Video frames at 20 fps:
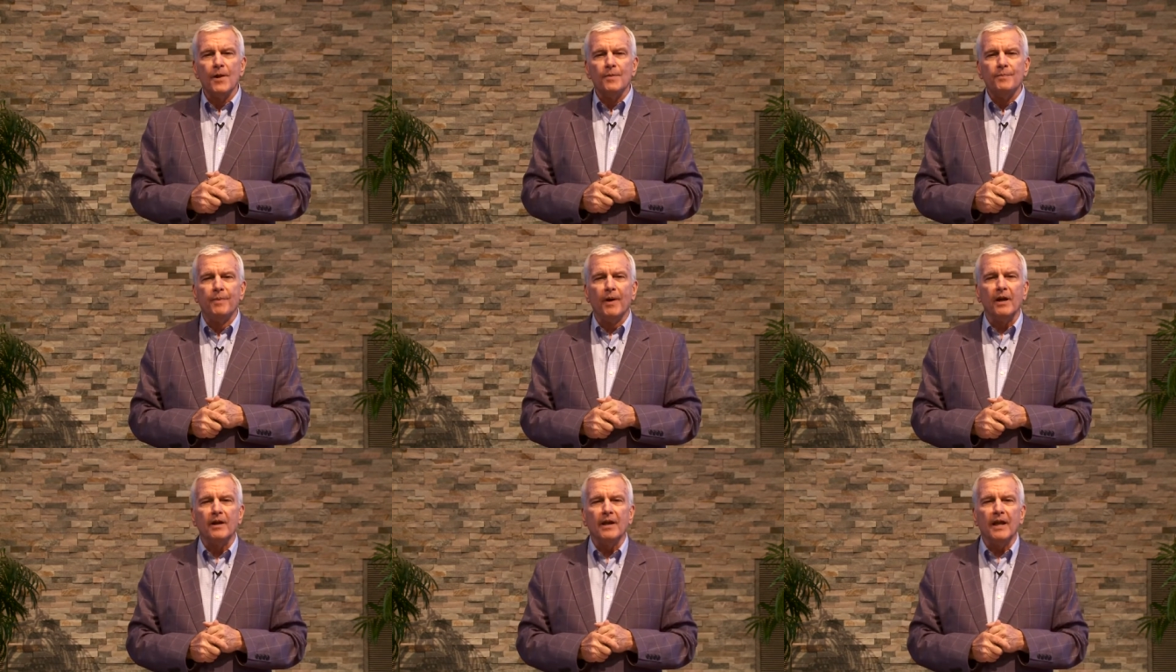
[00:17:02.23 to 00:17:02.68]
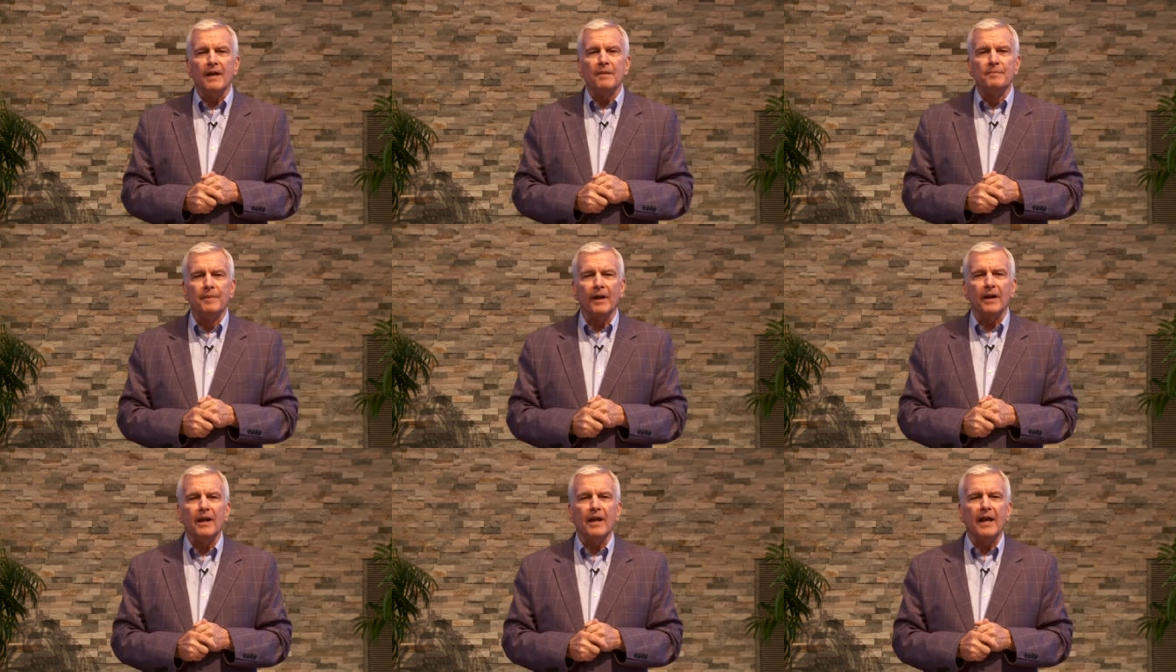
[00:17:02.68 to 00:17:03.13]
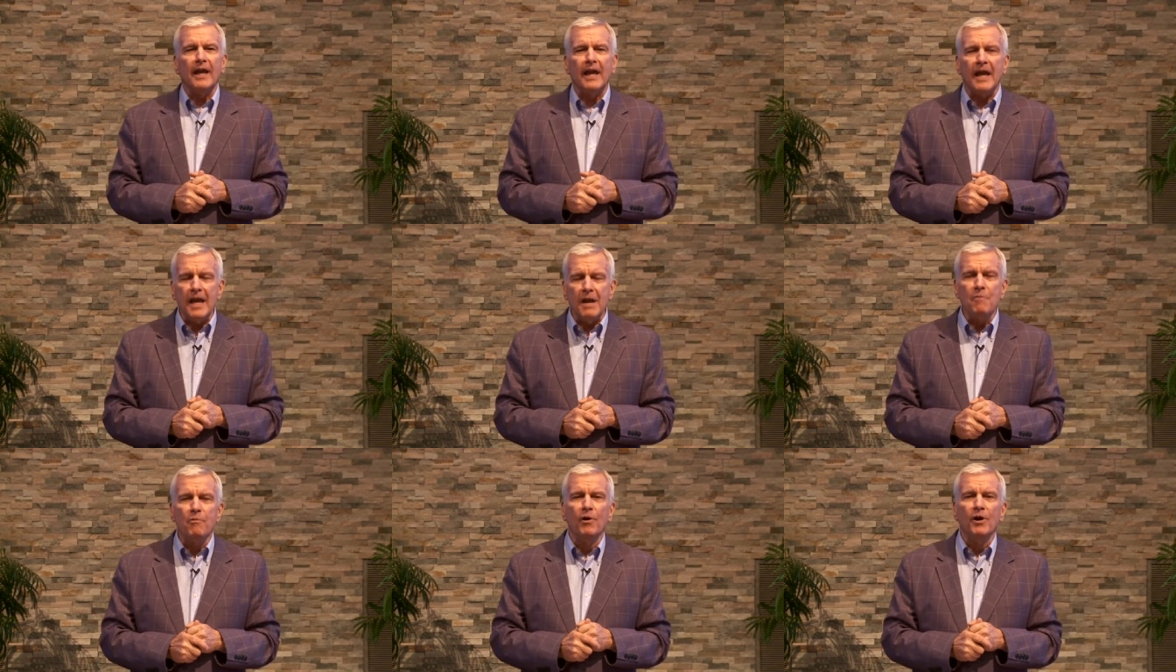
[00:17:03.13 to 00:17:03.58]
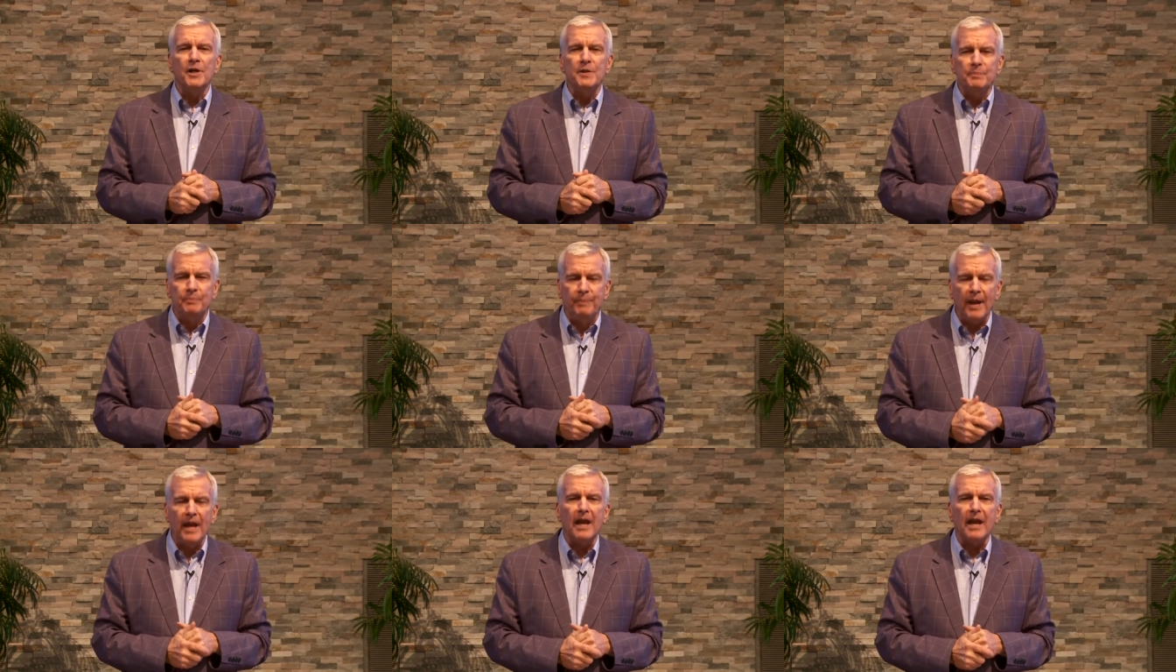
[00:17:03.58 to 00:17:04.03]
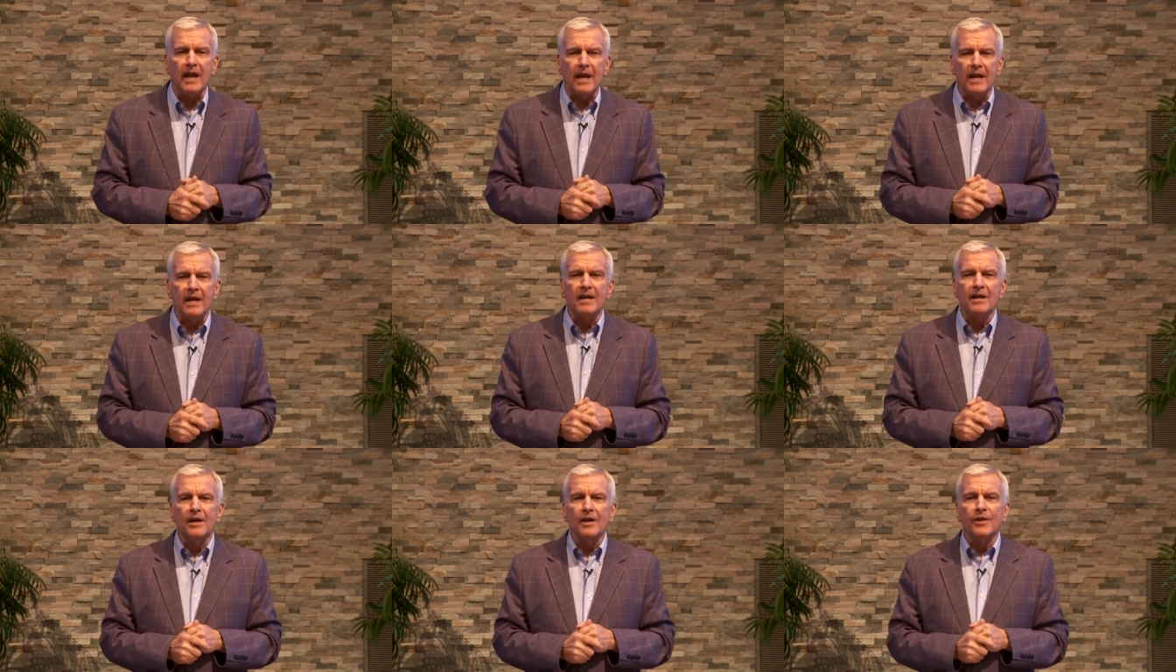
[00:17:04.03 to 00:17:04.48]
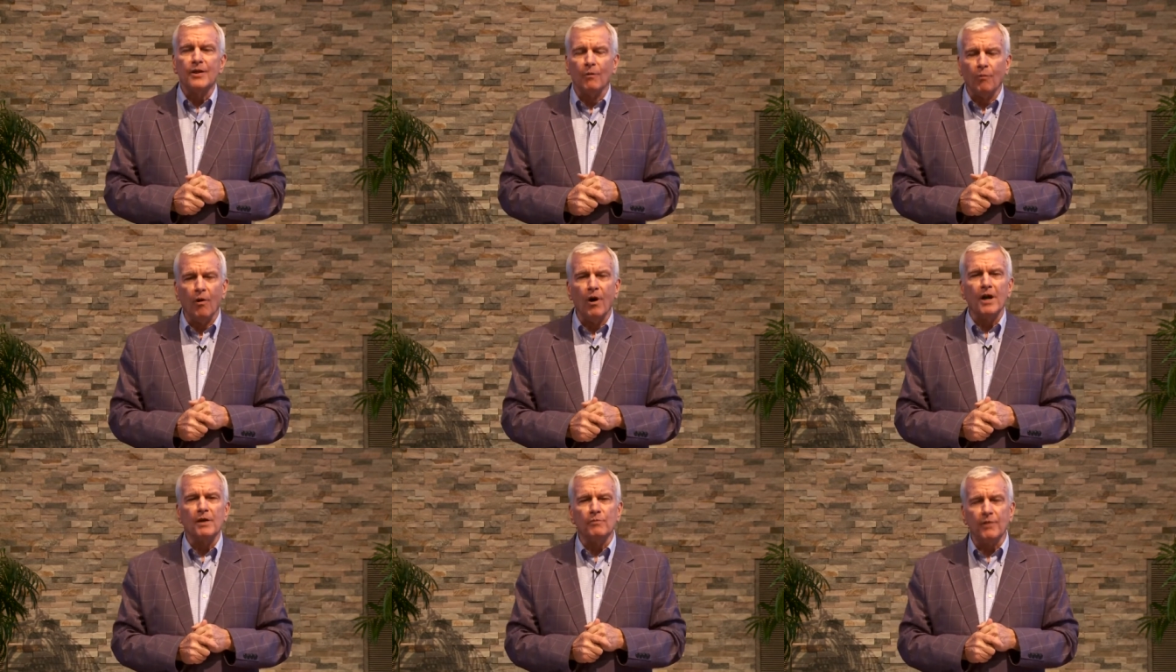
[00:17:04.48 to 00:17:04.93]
but, but he would be the one